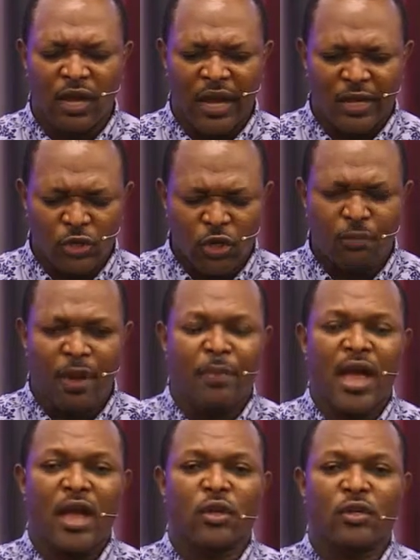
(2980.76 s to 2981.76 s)
I turn my
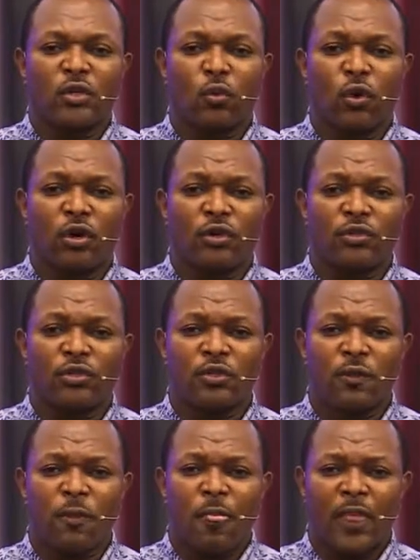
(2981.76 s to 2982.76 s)
back on the world.
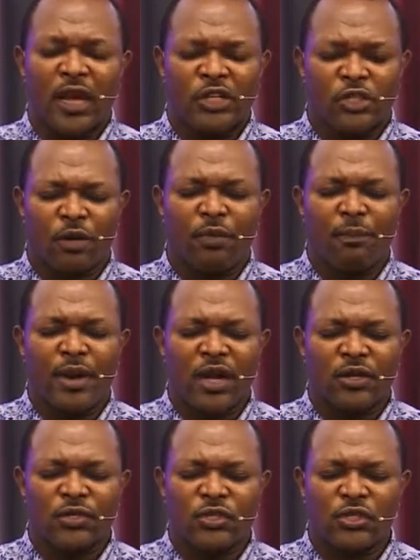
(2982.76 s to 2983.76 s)
I turn my
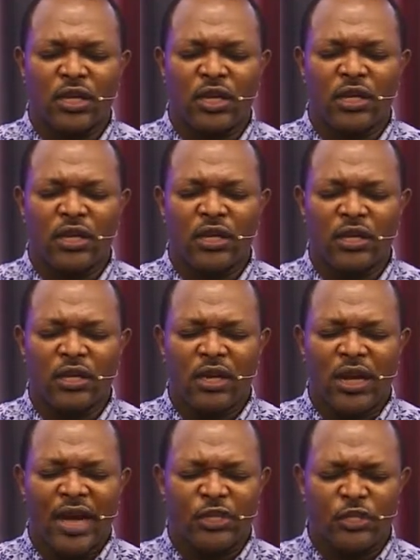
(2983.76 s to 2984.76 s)
back on sin.
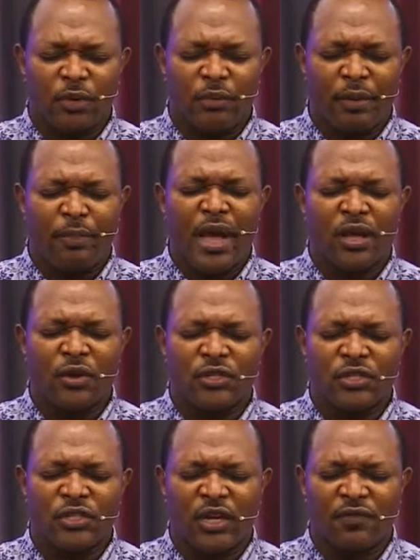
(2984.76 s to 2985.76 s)
I turn my back on
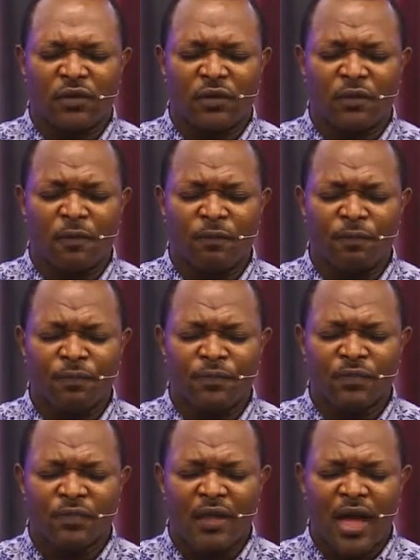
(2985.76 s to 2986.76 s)
the devil.
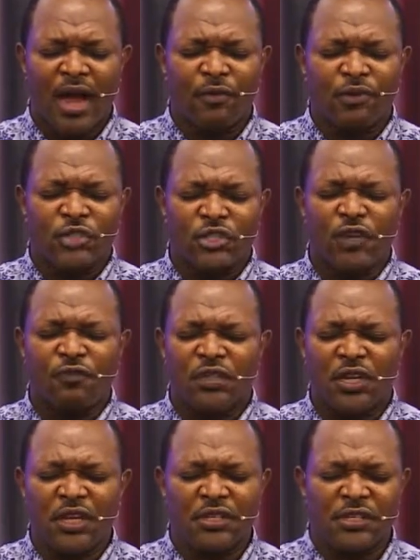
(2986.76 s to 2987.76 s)
I receive
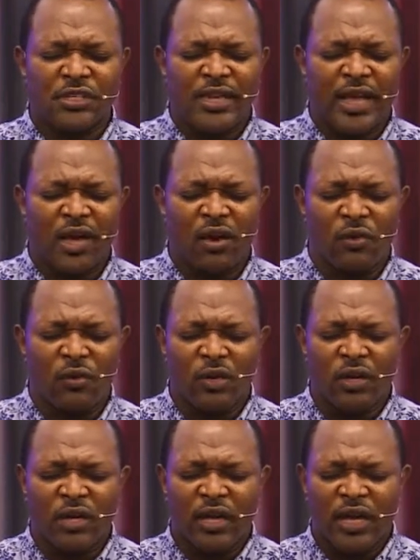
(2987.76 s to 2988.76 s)
Jesus now
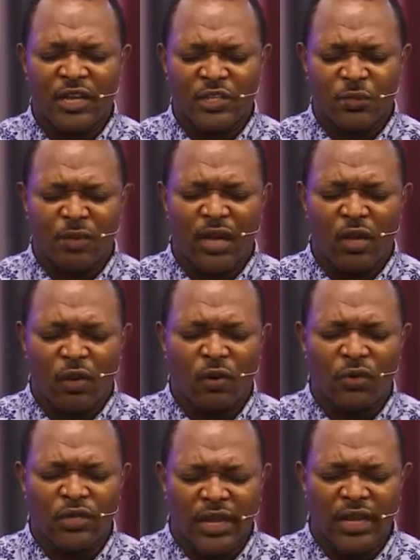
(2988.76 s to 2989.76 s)
as my
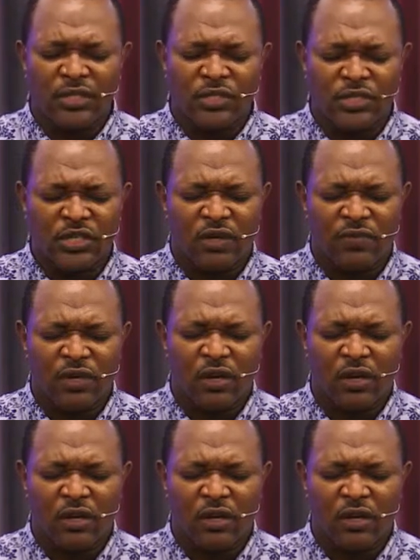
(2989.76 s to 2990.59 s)
Lord and Savior.